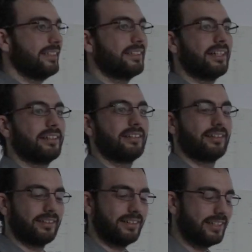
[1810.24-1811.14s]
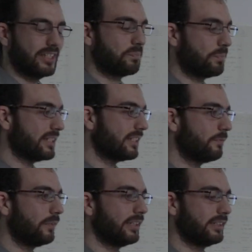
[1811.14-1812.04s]
is that
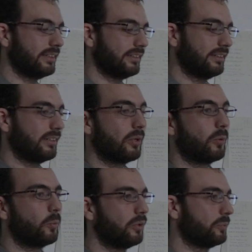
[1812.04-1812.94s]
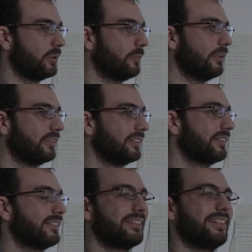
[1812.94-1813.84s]
specifying what we want
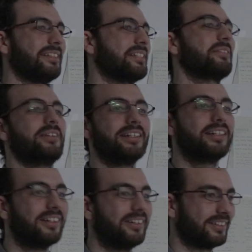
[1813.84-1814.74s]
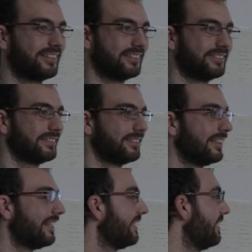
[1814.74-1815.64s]
is really hard.
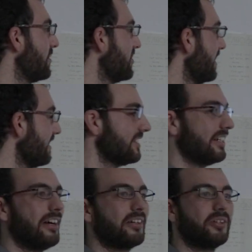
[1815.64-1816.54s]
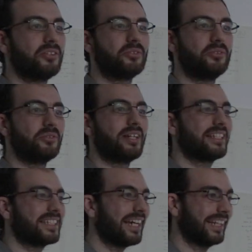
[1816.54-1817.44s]
The machines are going to do
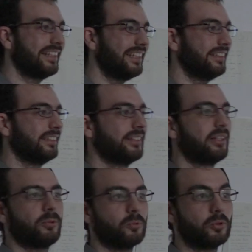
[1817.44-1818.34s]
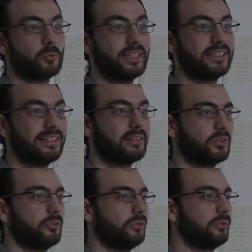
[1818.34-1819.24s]
exactly what we tell
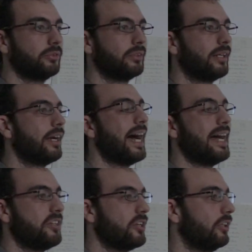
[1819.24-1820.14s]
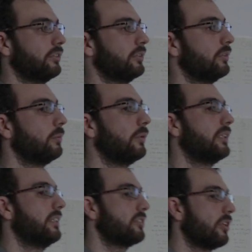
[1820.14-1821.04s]
them to do and not
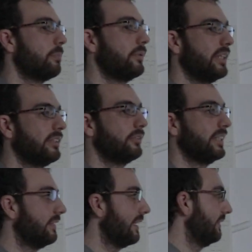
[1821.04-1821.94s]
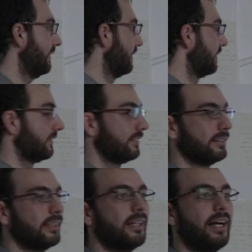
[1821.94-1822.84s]
what its operator intended.
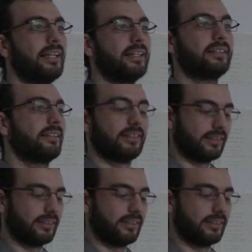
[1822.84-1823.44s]
I like